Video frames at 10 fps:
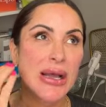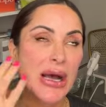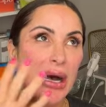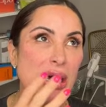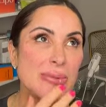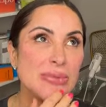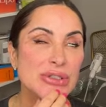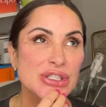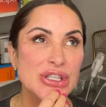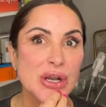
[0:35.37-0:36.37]

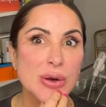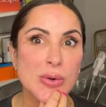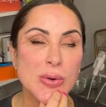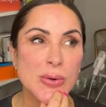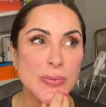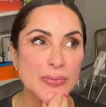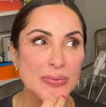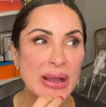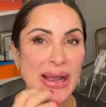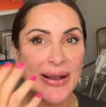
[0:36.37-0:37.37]
So
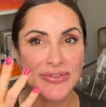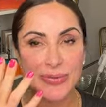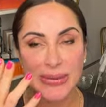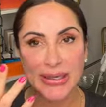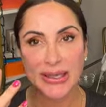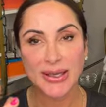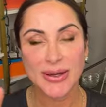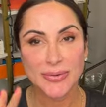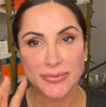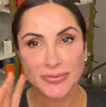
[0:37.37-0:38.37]
I have to be
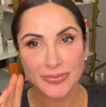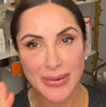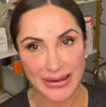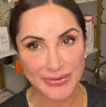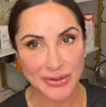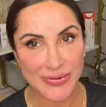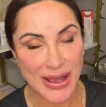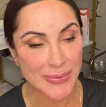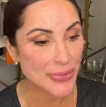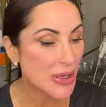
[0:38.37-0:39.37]
mindful of
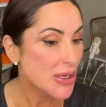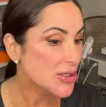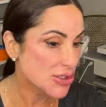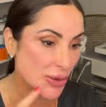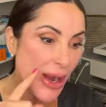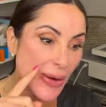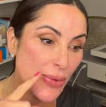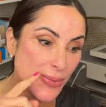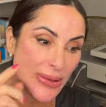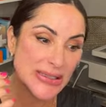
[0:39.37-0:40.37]
that. So I
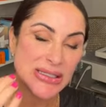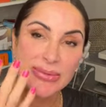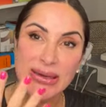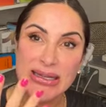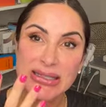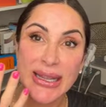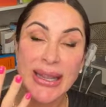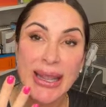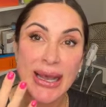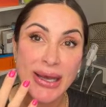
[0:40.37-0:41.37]
will place as many as I
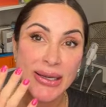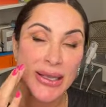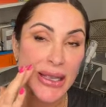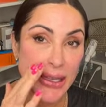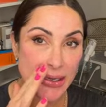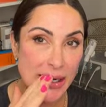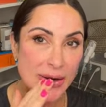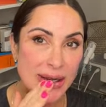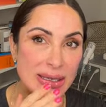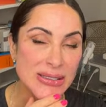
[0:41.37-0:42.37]
can in
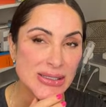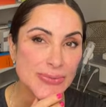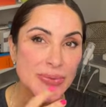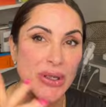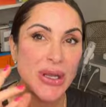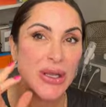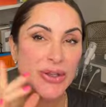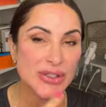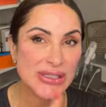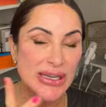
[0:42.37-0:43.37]
areas.
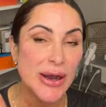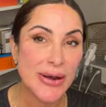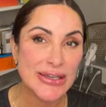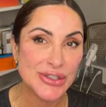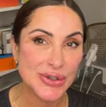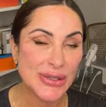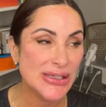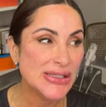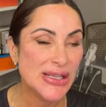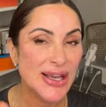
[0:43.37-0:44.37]
You'll see how I do
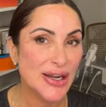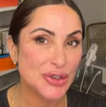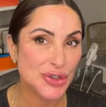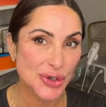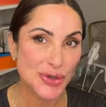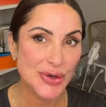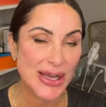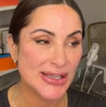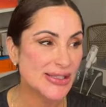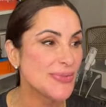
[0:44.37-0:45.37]
this, and I'll show you
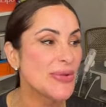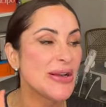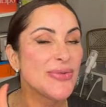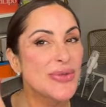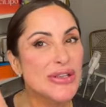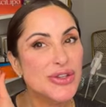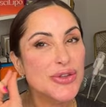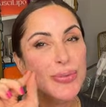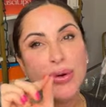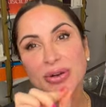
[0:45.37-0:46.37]
guys. These are
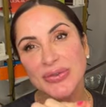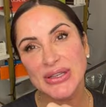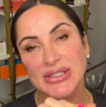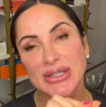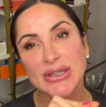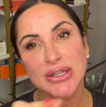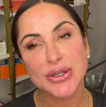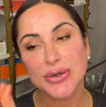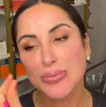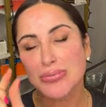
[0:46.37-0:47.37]
the perfect
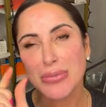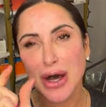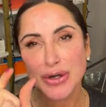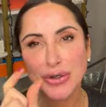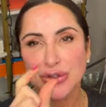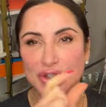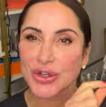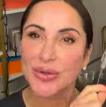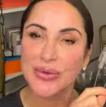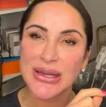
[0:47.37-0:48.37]
little mono
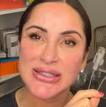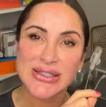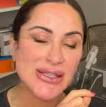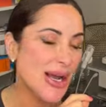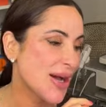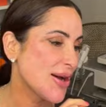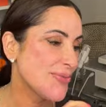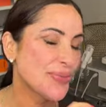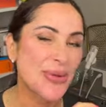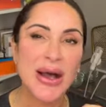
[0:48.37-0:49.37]
sugar threads.
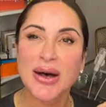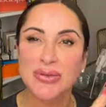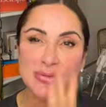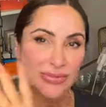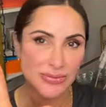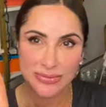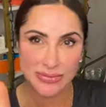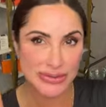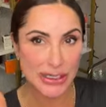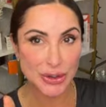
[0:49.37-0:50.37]
I'll
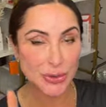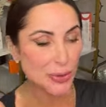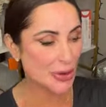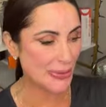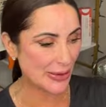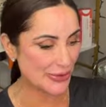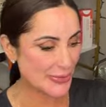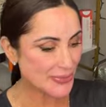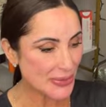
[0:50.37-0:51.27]
tell you more about them.